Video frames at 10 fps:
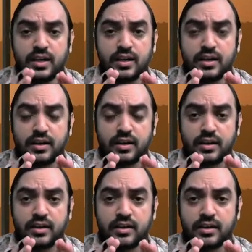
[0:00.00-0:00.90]

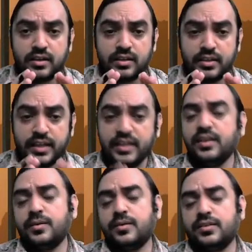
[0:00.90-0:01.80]
Uh,
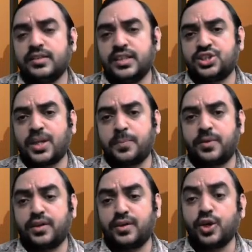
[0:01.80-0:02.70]
in this
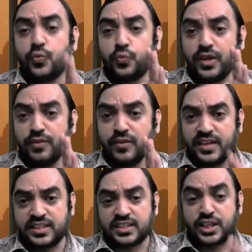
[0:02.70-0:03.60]
chapter, we will
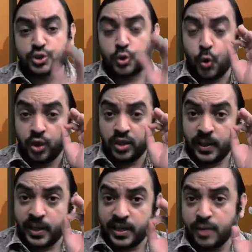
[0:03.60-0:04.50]
discuss
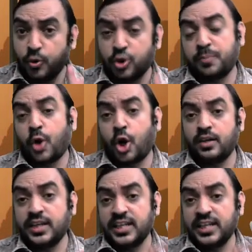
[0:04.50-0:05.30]
only about bond,